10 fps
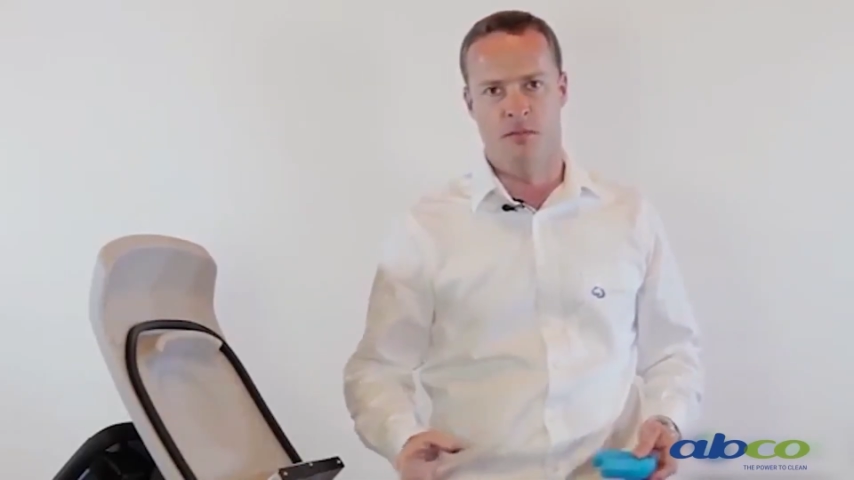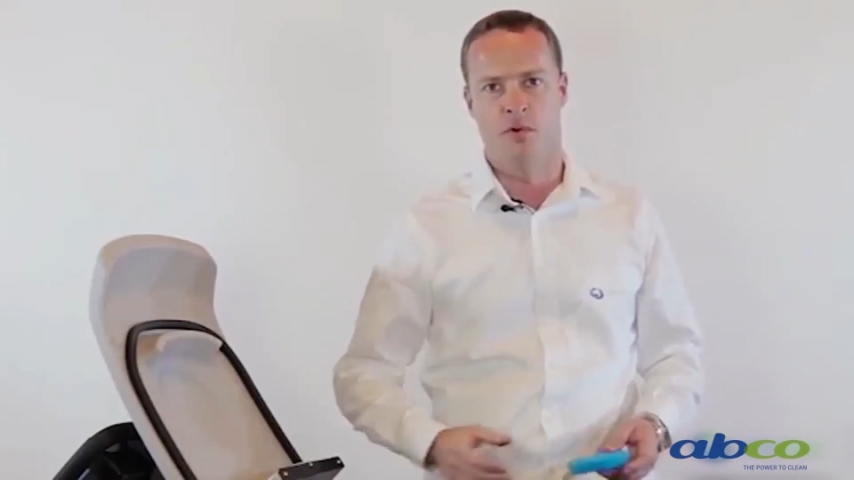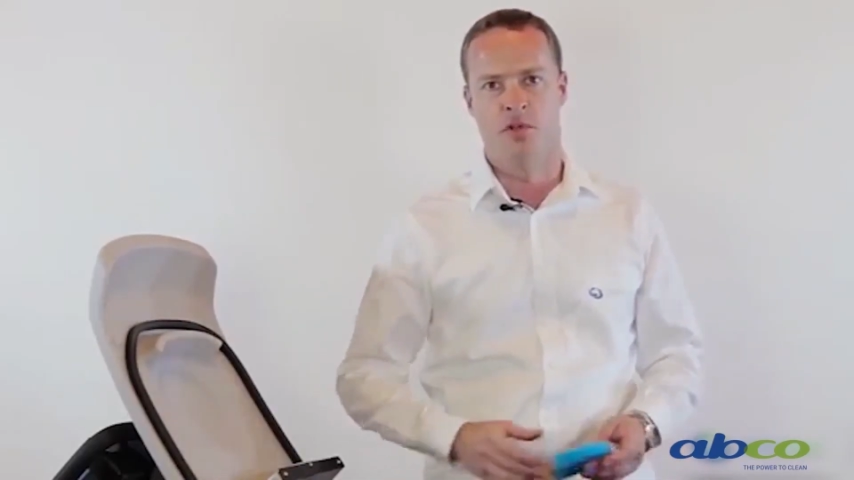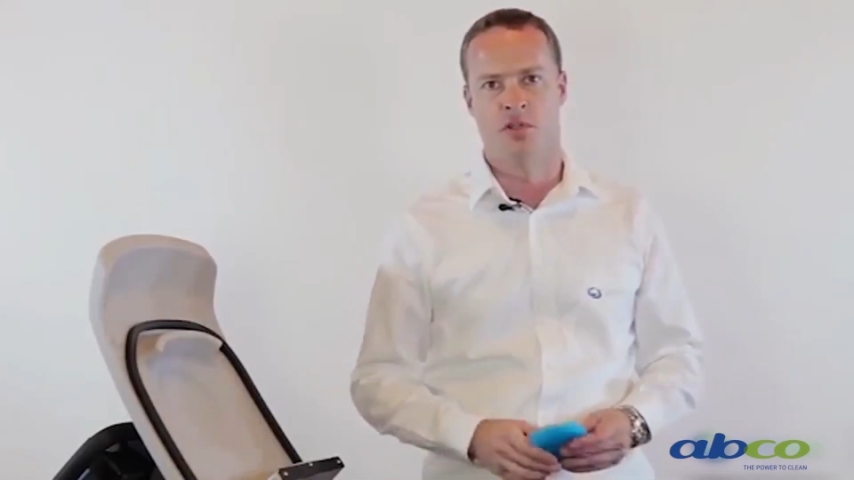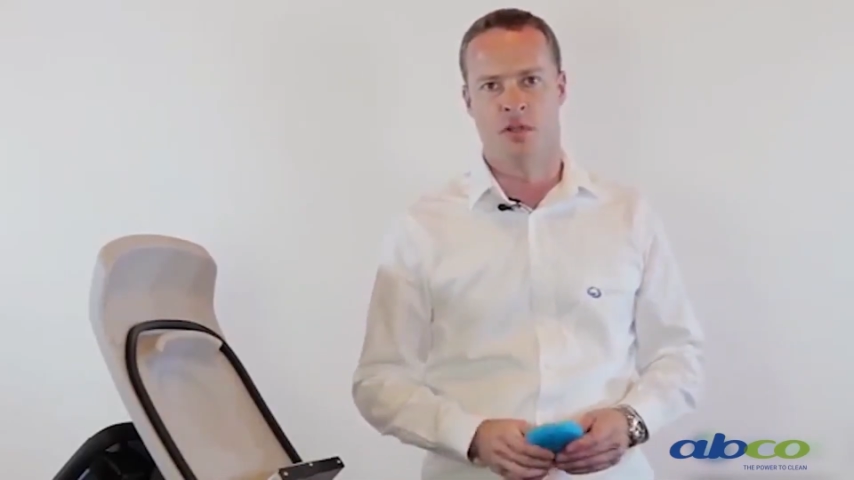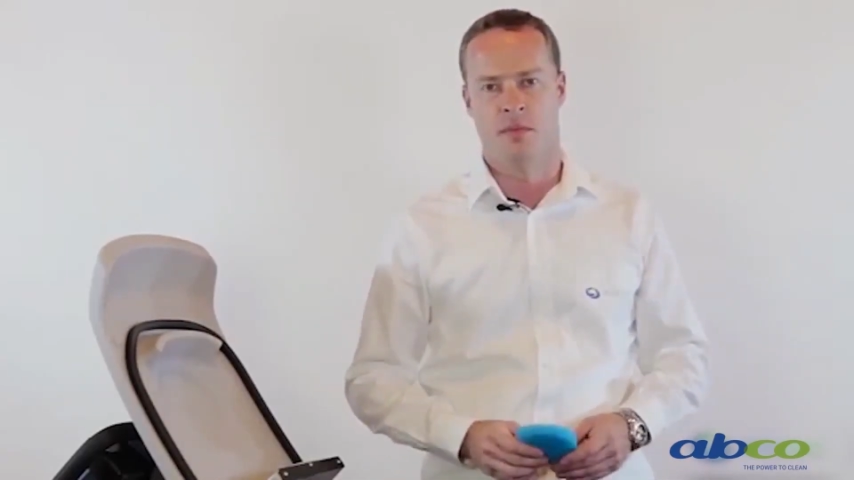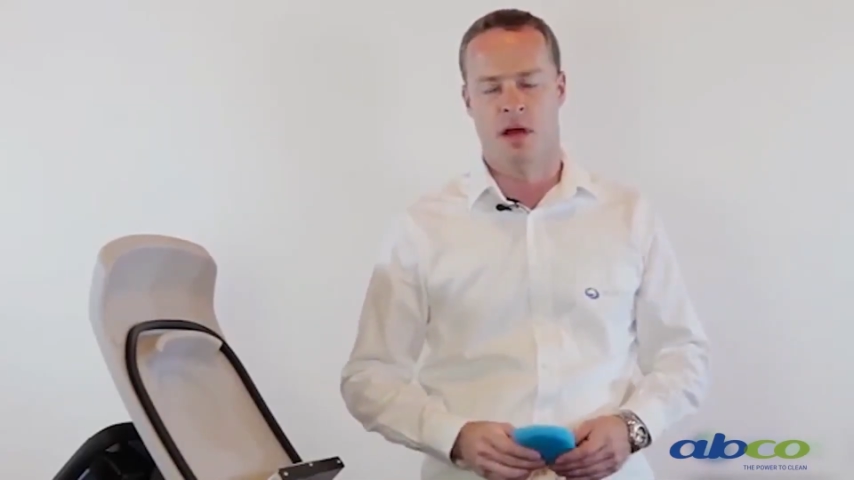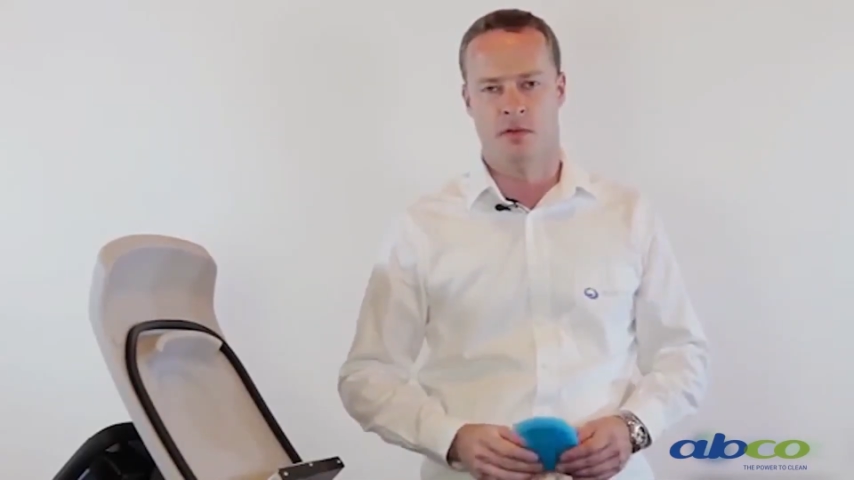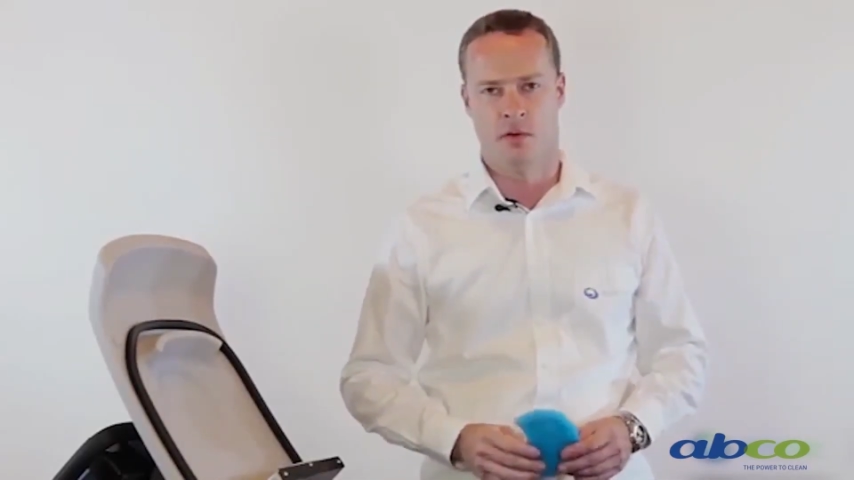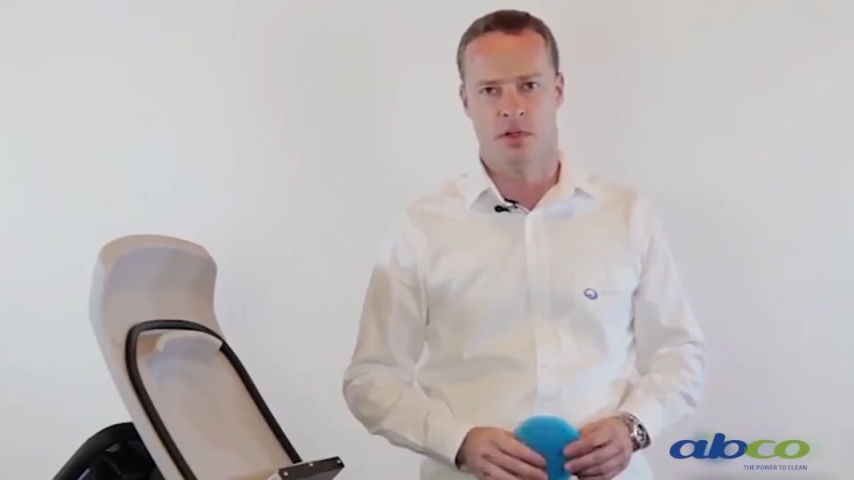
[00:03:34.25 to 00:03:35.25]
moisture that
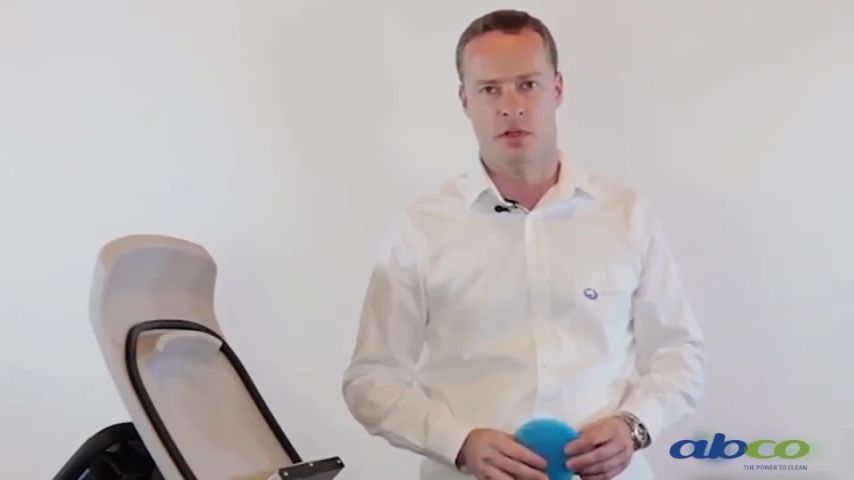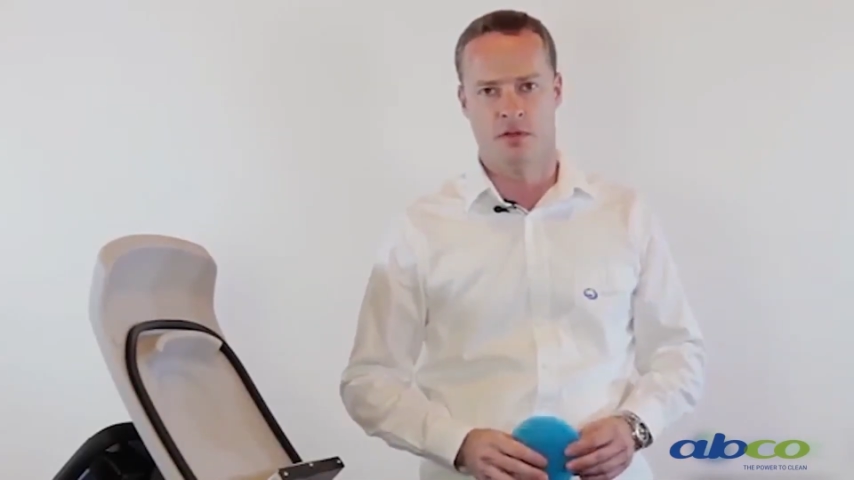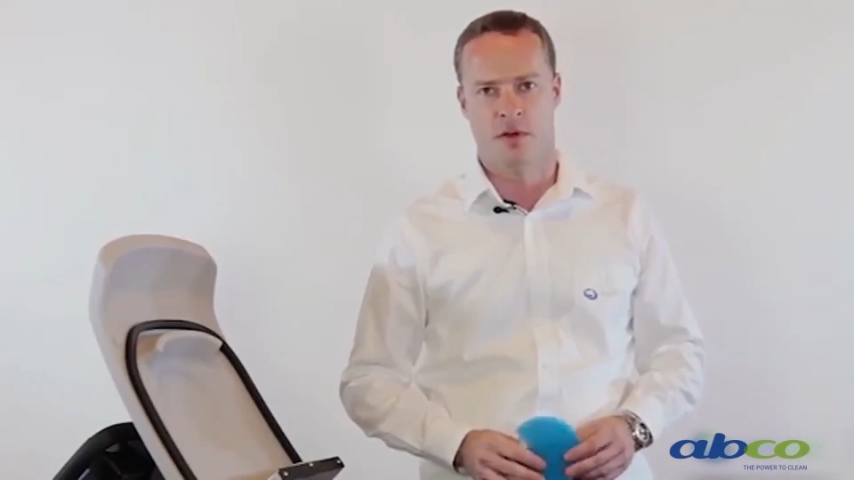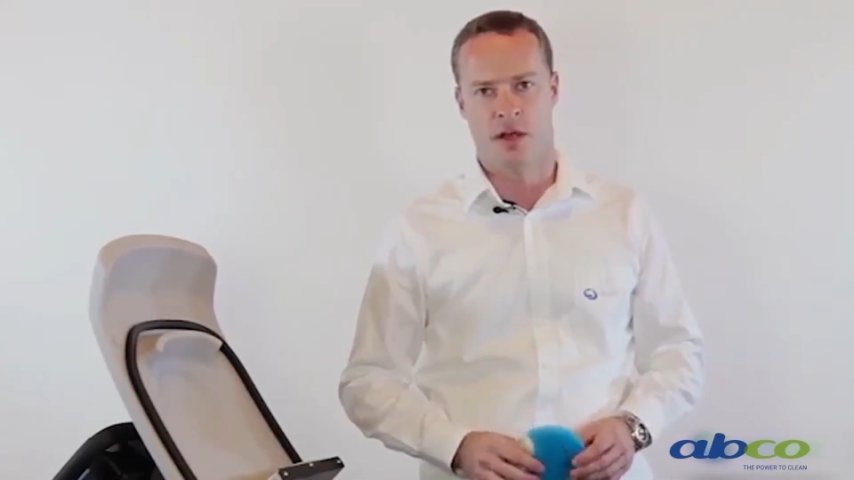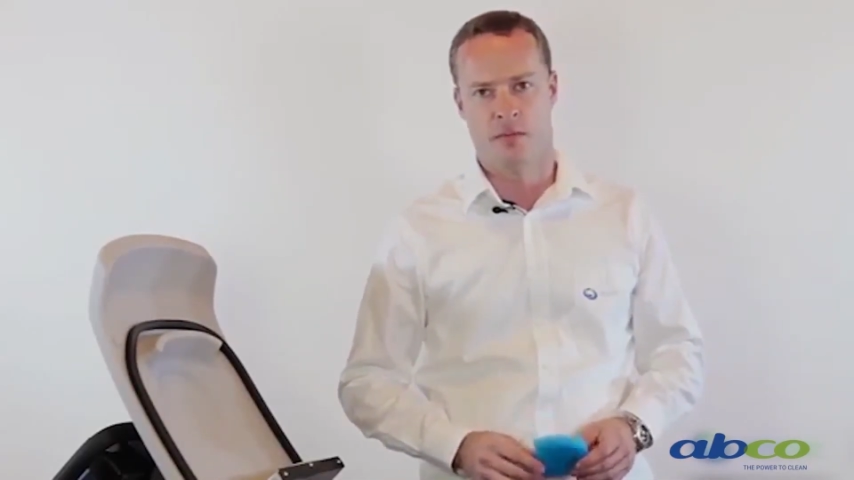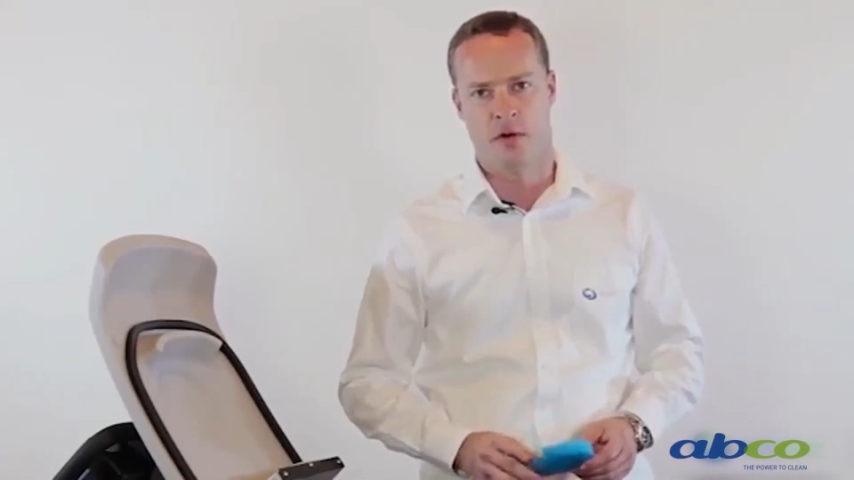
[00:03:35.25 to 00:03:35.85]
may have got into your vac